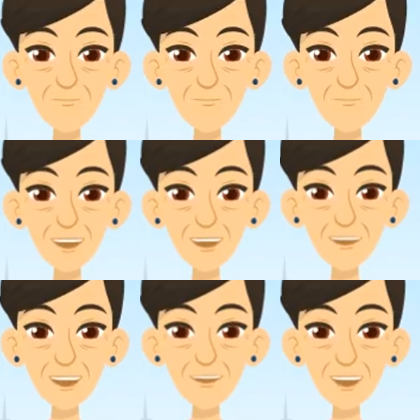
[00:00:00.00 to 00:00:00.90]
you will
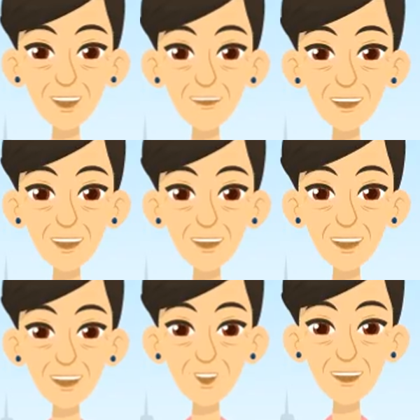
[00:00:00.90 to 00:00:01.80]
learn how the
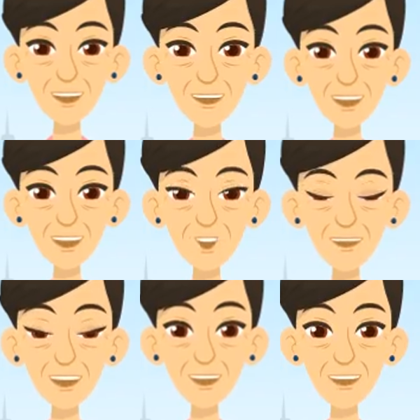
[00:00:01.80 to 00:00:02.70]
Constitution
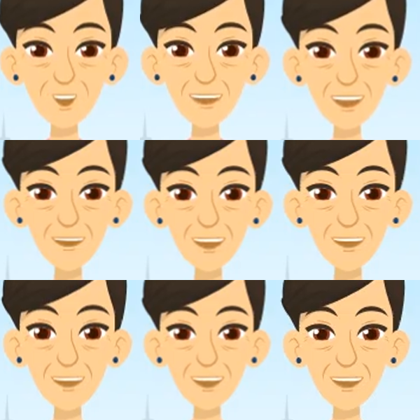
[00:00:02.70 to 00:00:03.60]
established the three
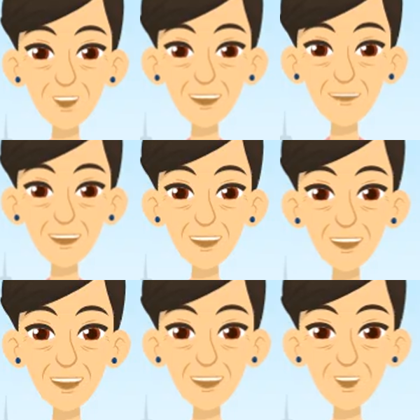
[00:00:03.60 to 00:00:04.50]
branches of
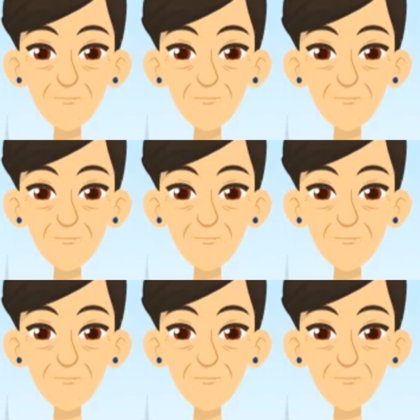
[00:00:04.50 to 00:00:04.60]
government.